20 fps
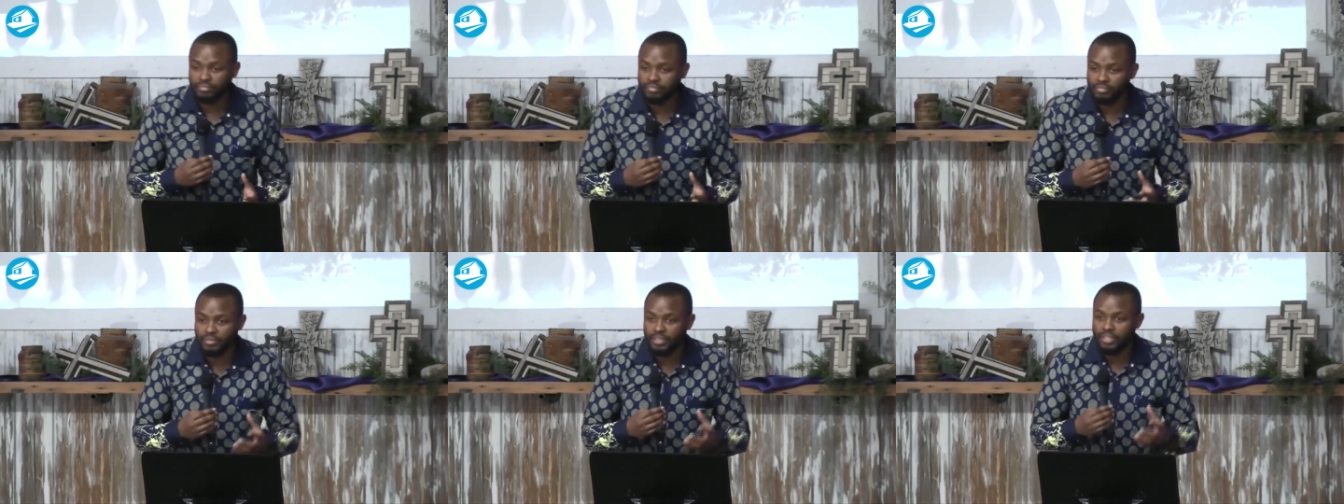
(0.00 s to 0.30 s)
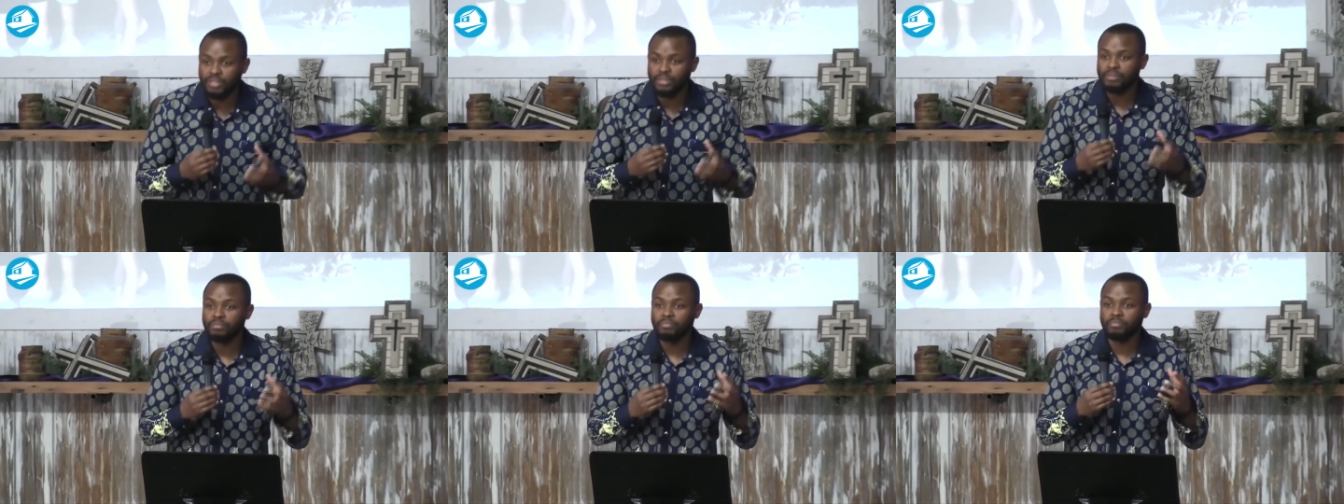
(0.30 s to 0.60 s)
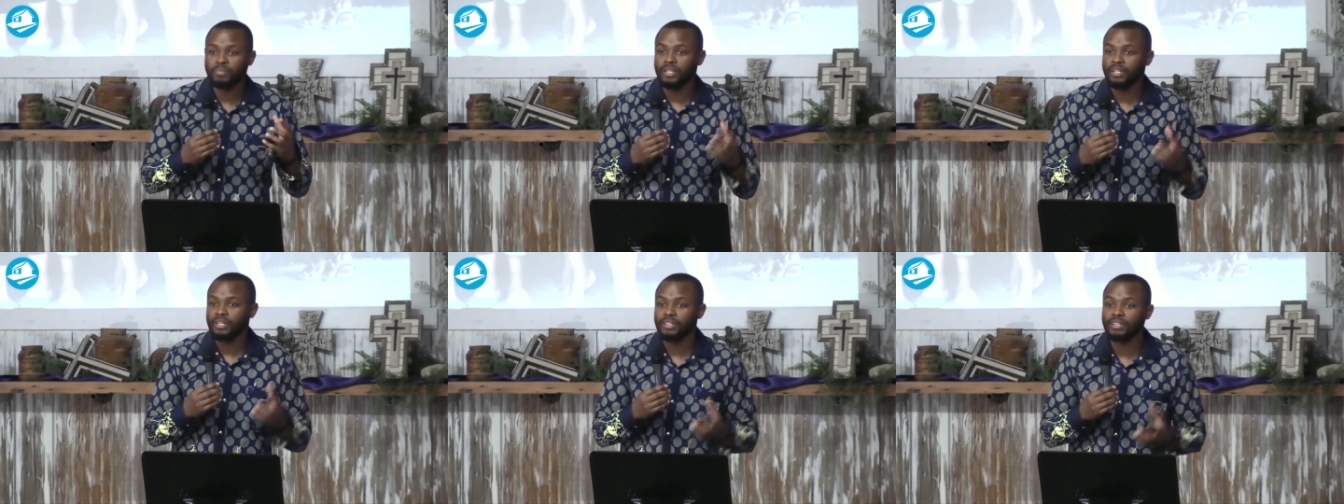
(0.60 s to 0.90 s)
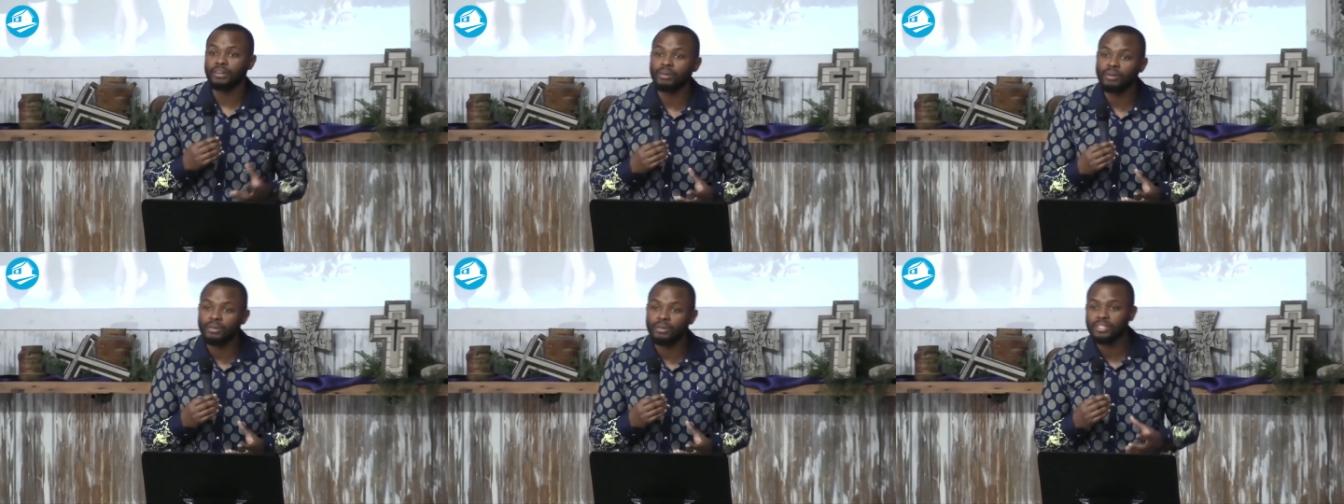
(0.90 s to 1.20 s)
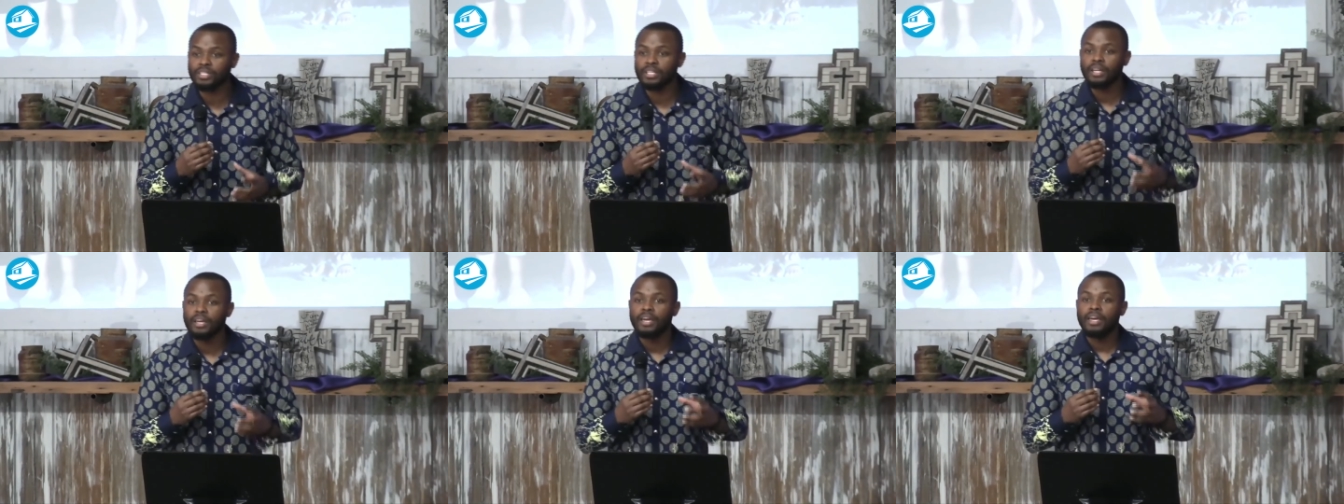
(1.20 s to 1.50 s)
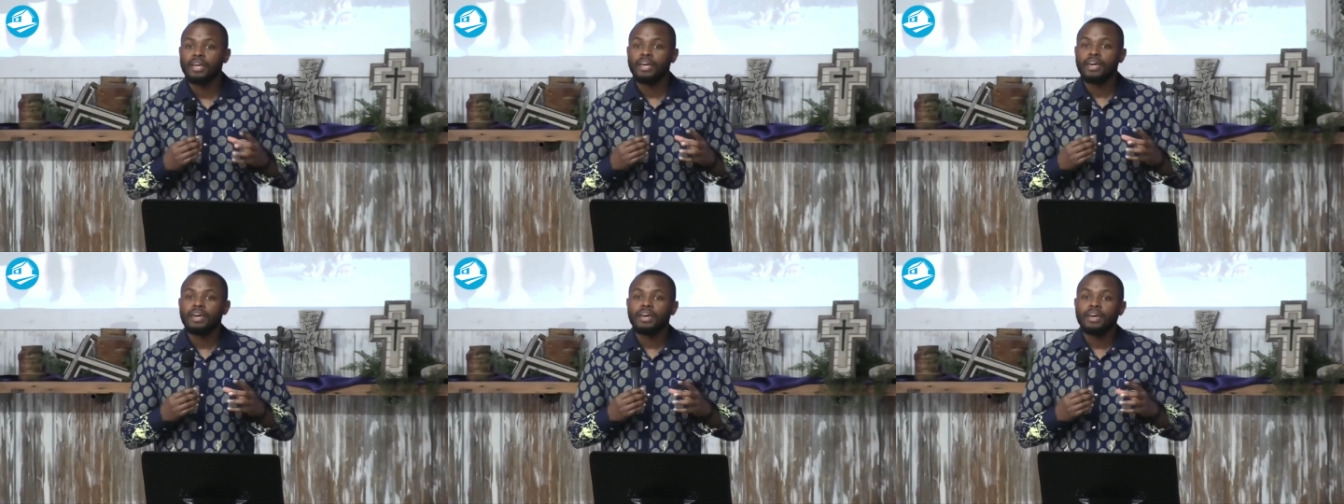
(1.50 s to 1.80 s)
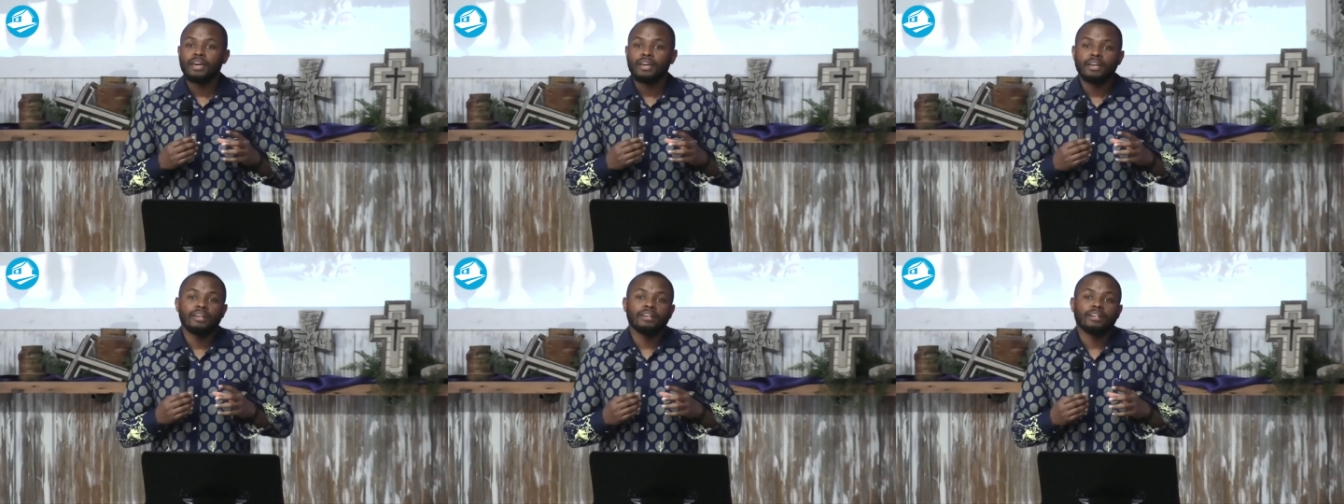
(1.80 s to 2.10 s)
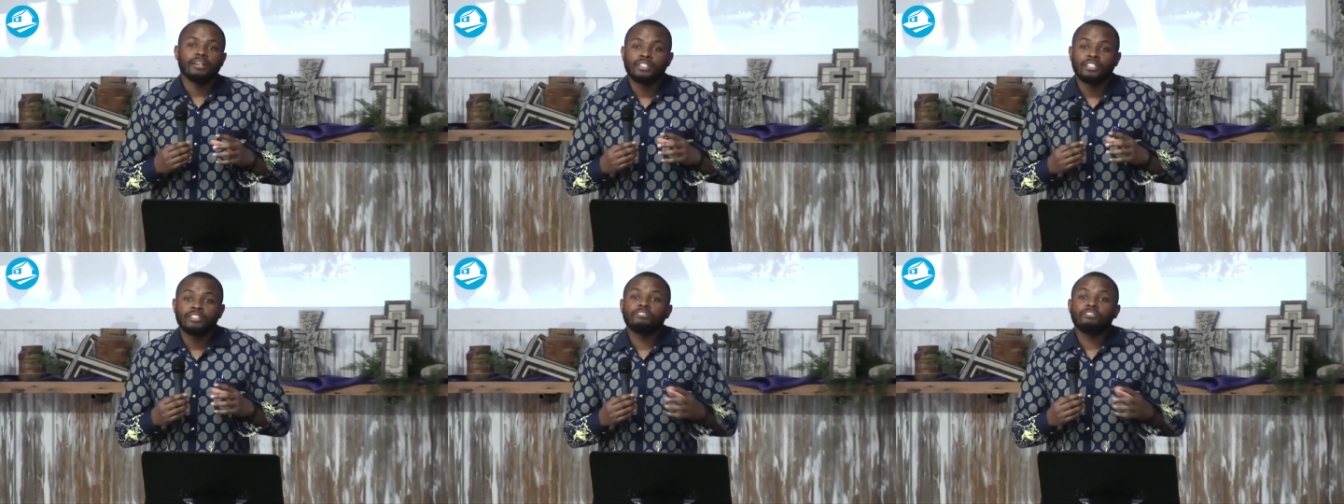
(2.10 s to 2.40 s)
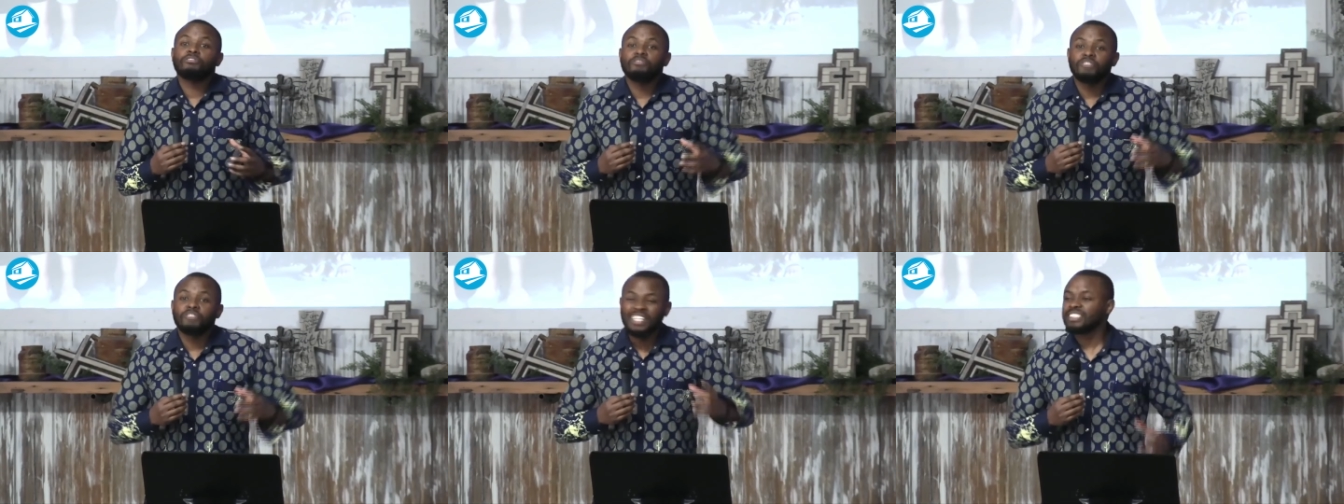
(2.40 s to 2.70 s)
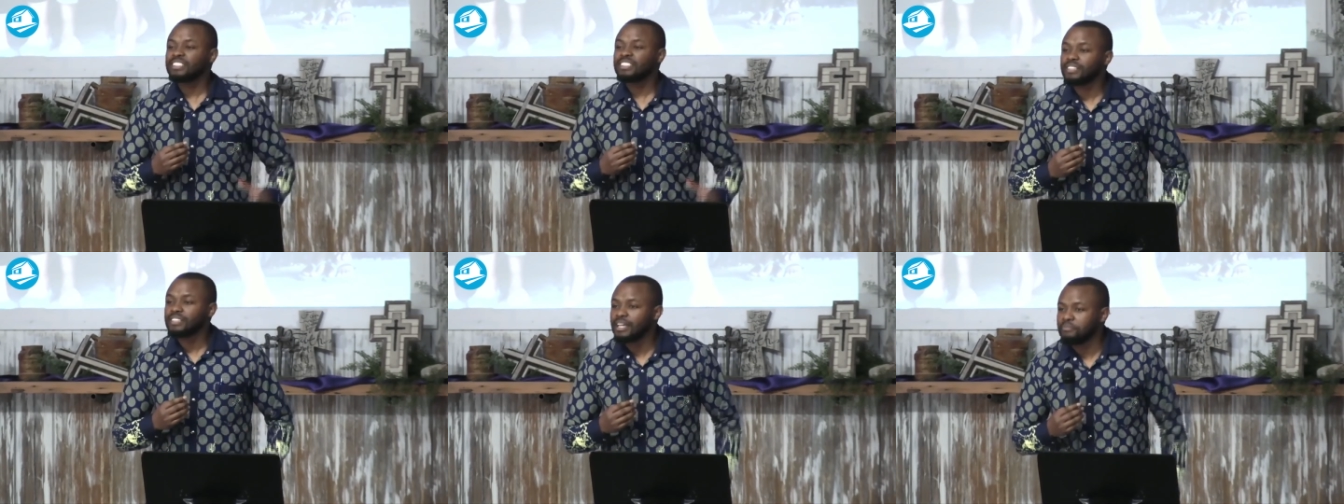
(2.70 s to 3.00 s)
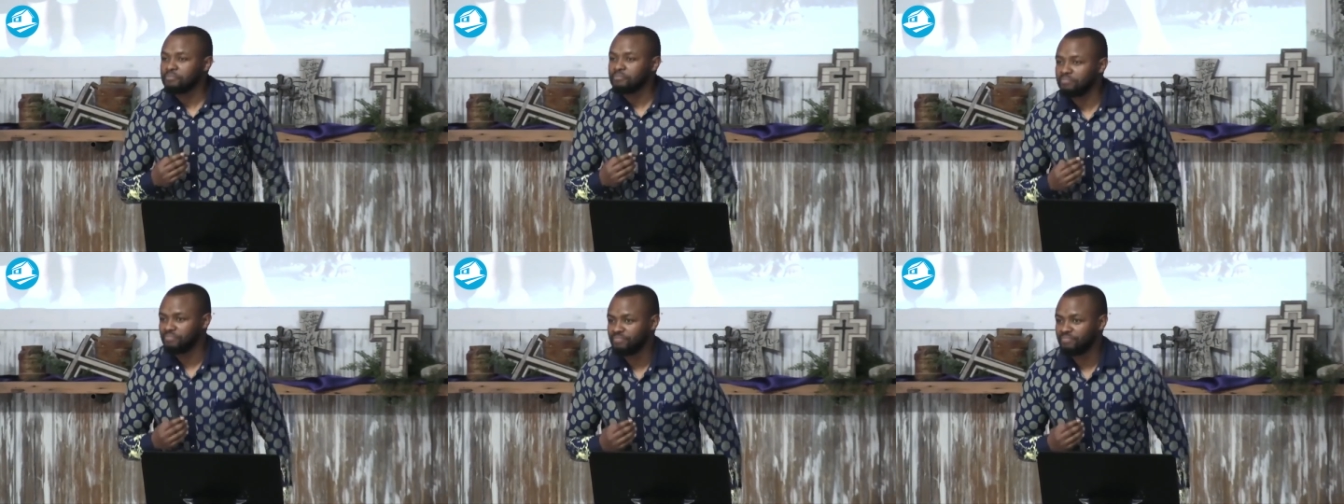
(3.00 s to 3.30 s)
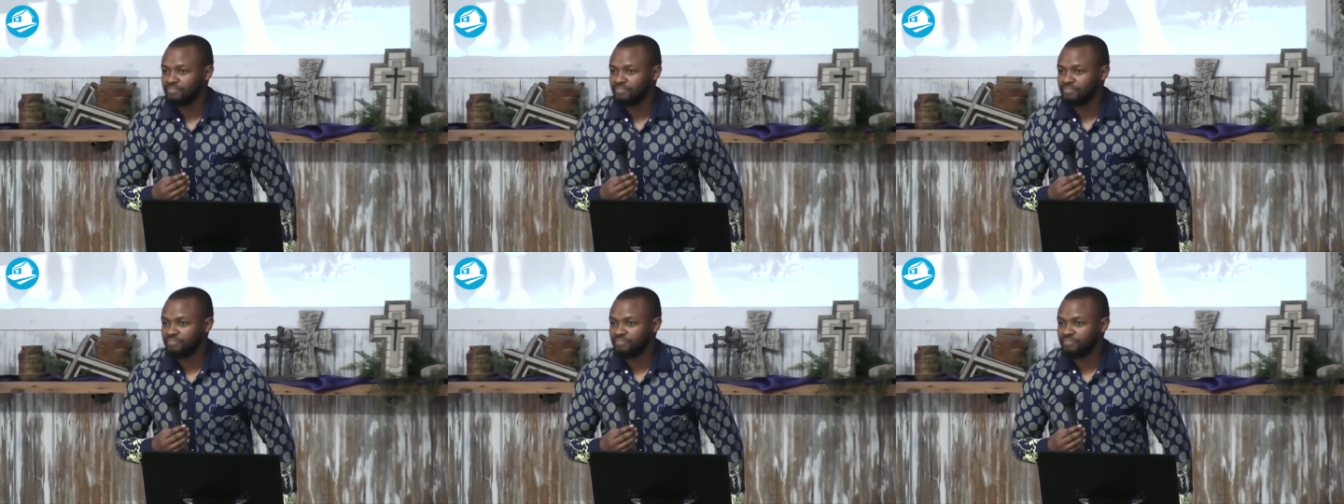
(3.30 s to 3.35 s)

little bit adults. She fixed them.